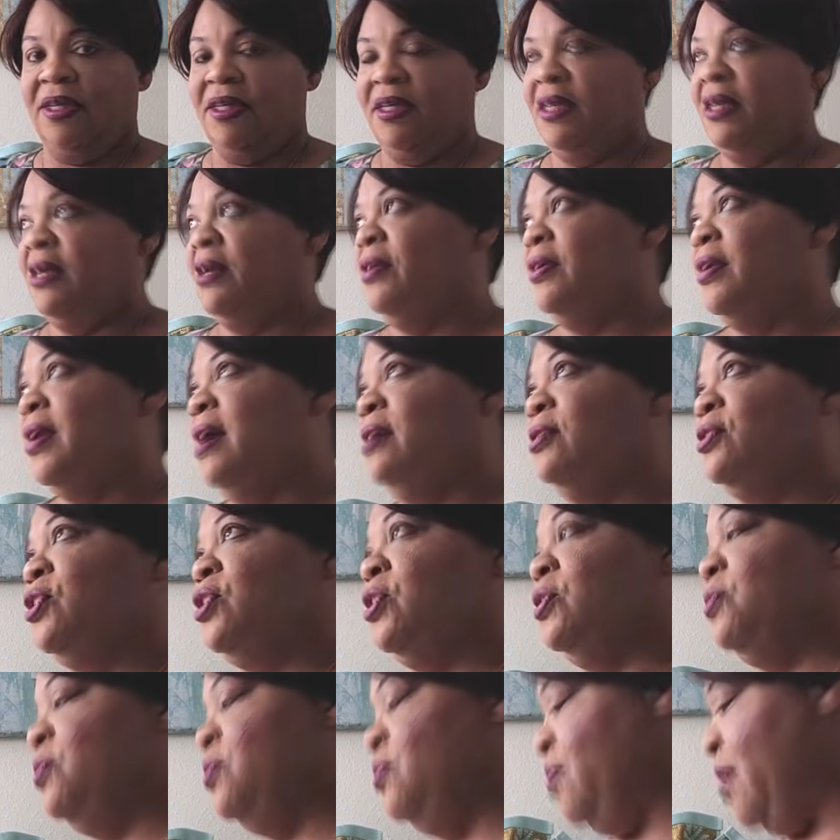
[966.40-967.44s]
in here and I'll
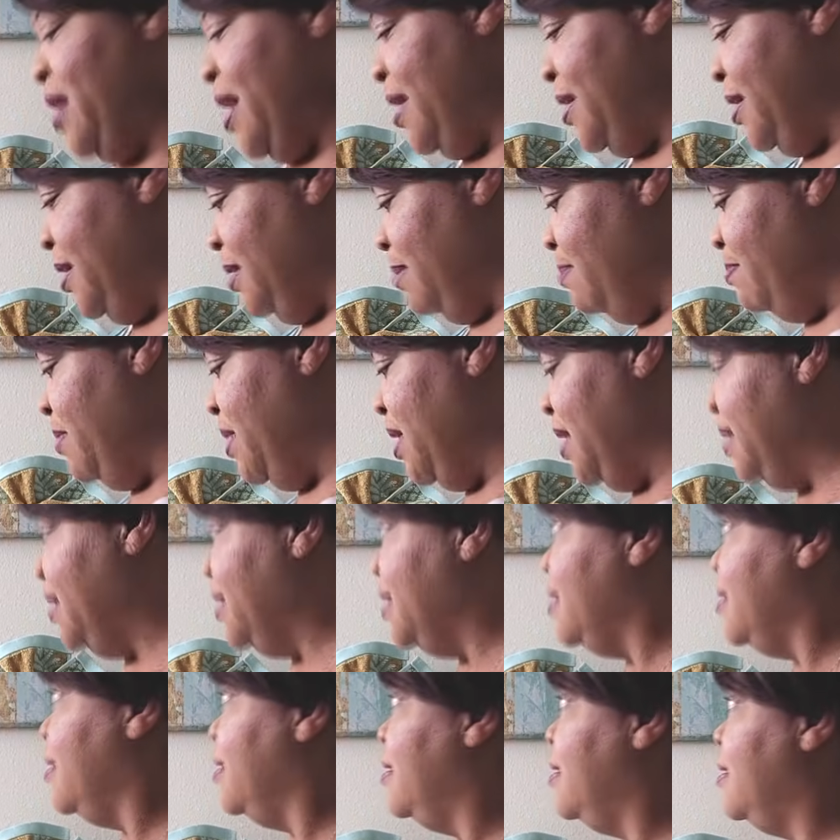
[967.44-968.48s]
show you that in a minute.